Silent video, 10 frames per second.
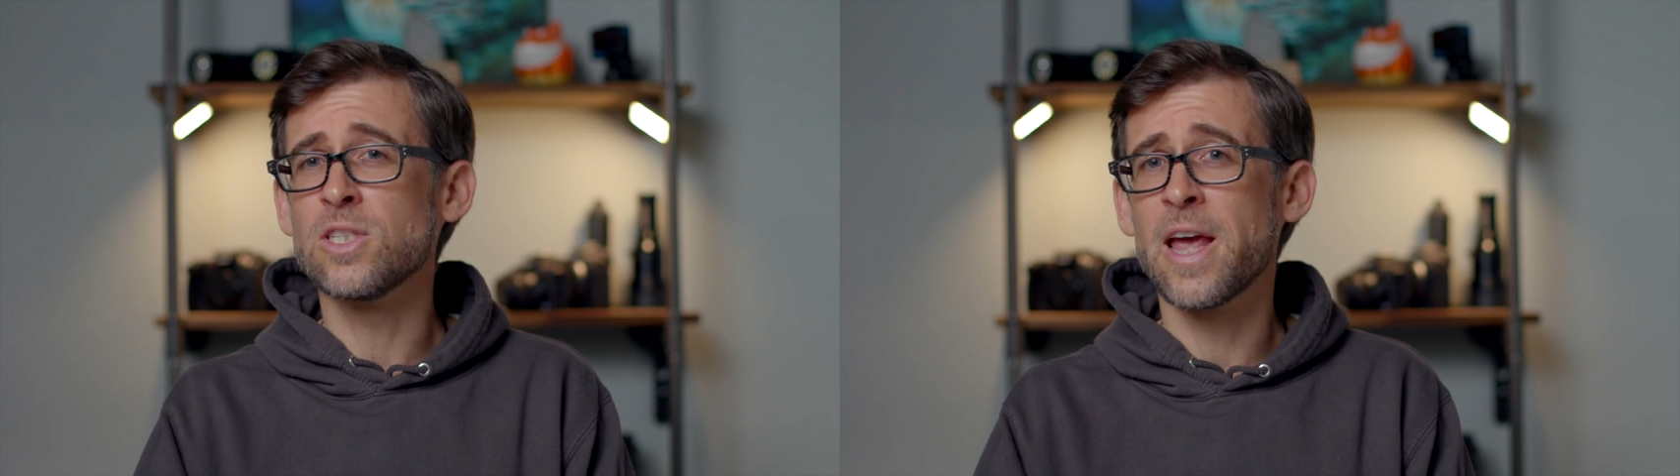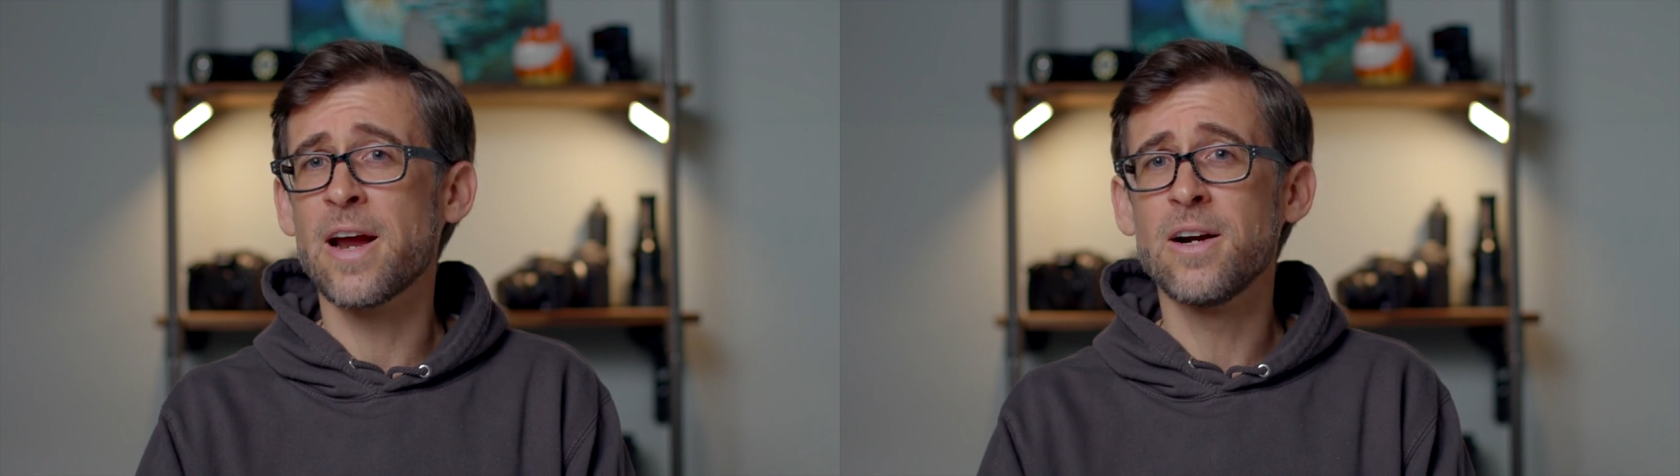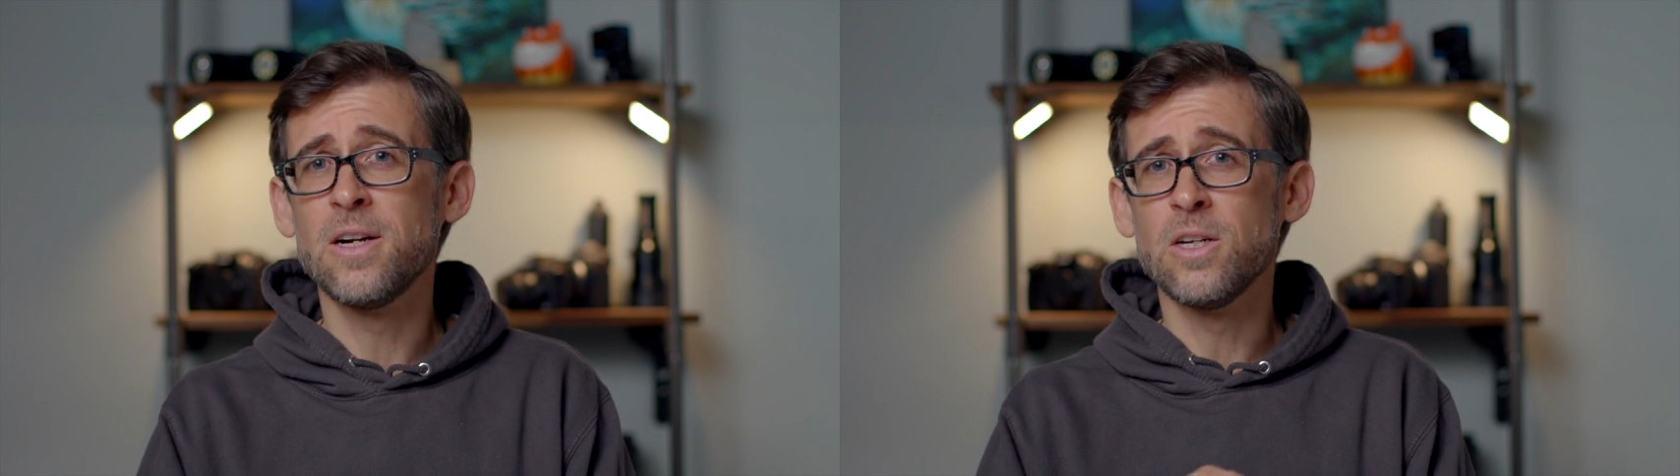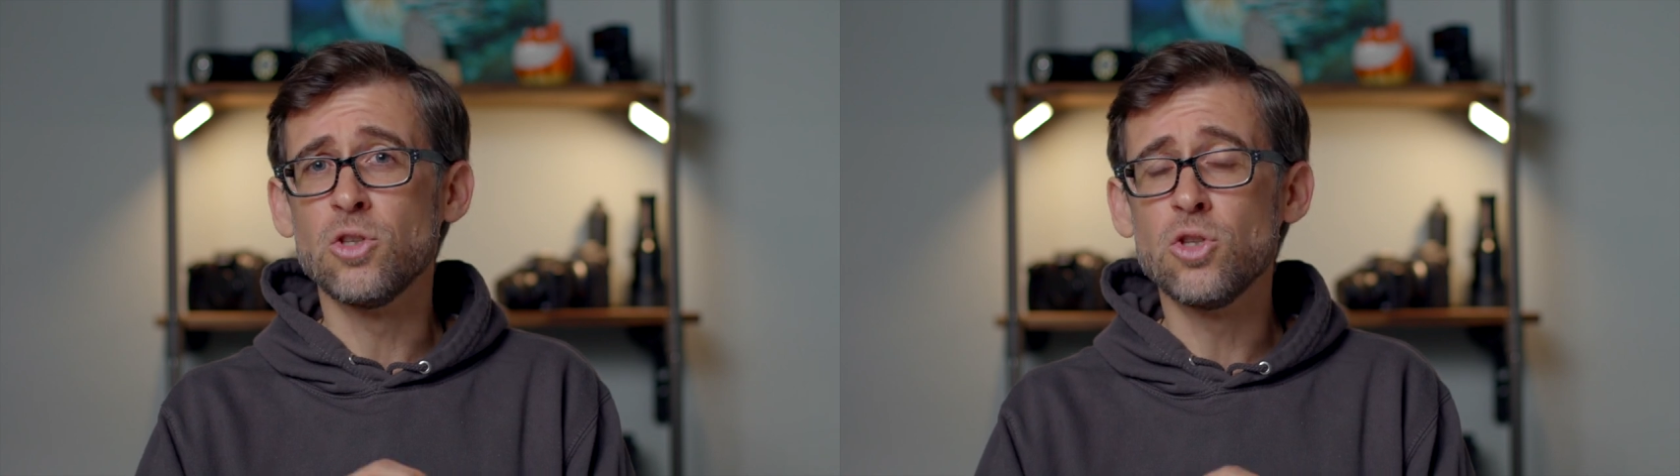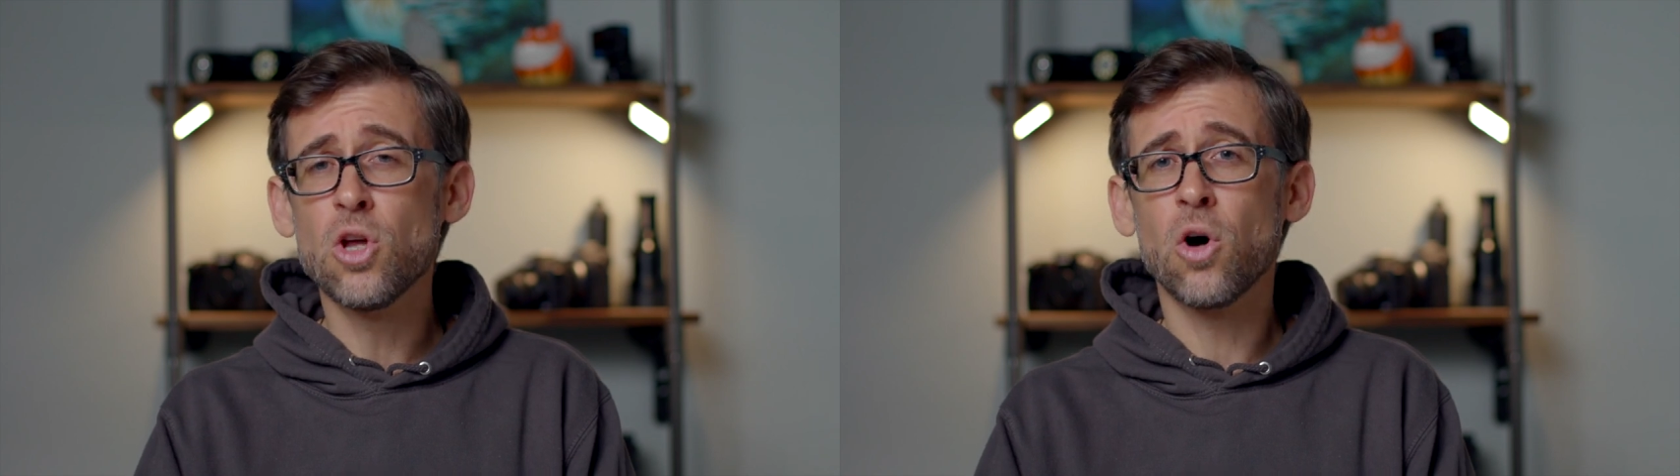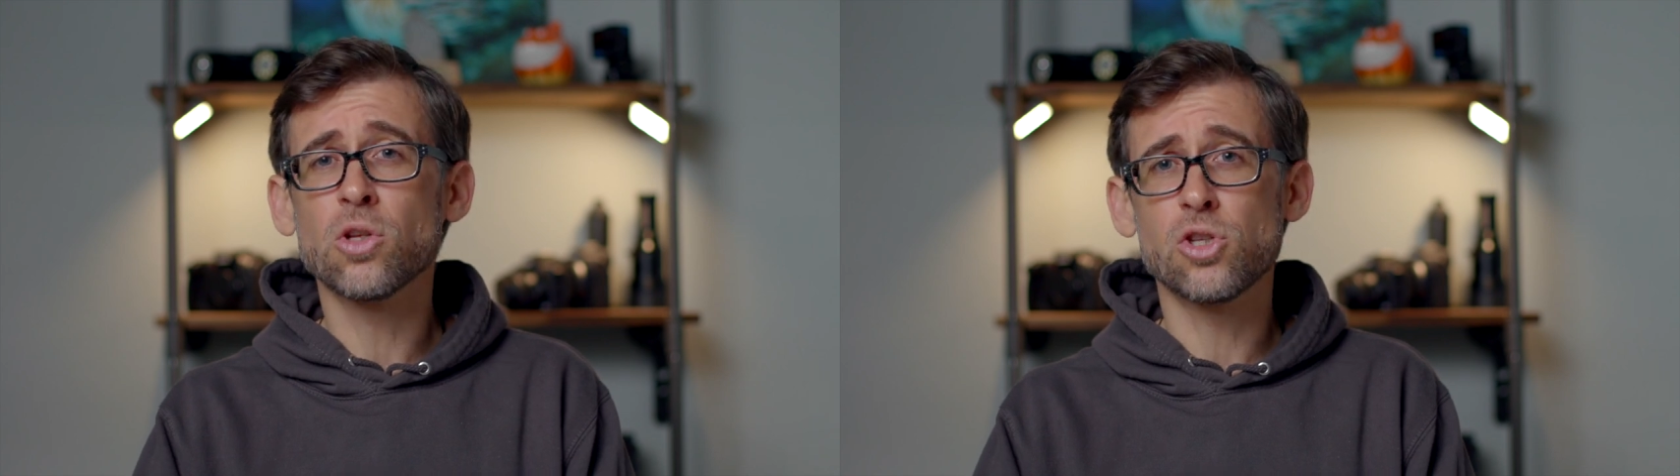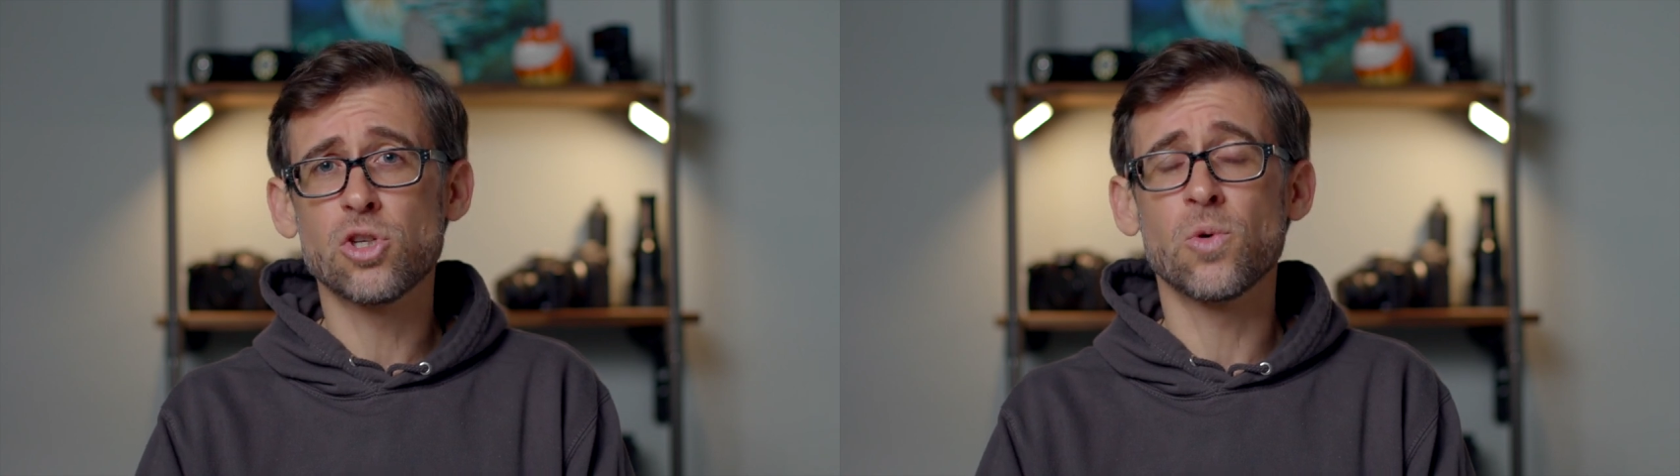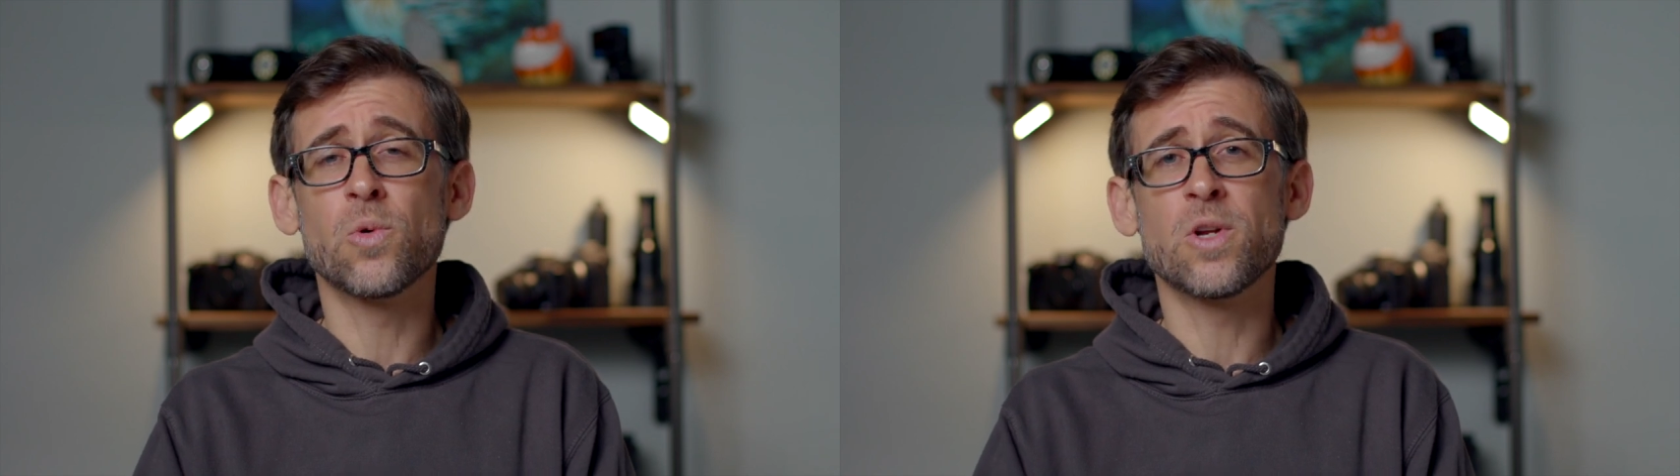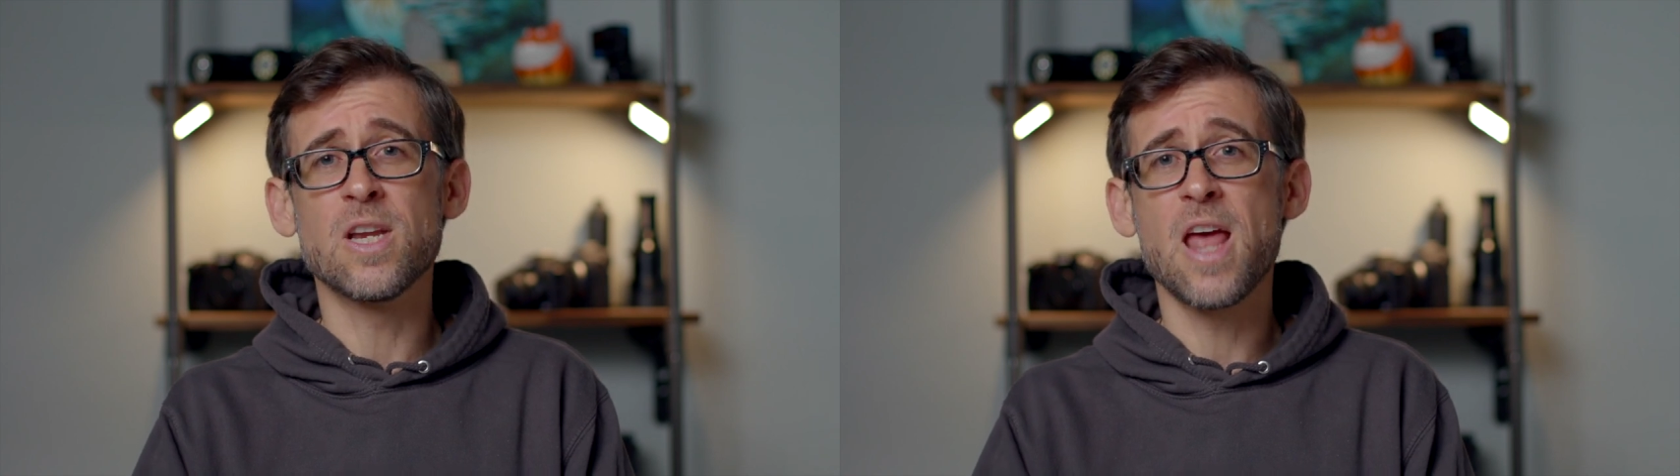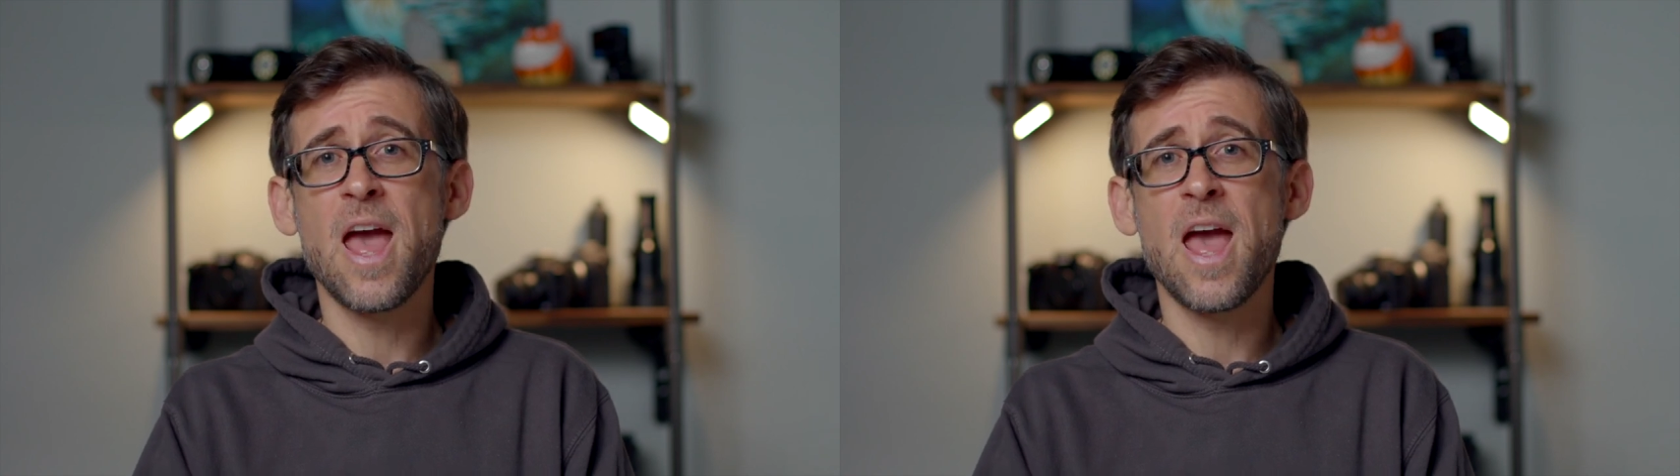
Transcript: they're not short in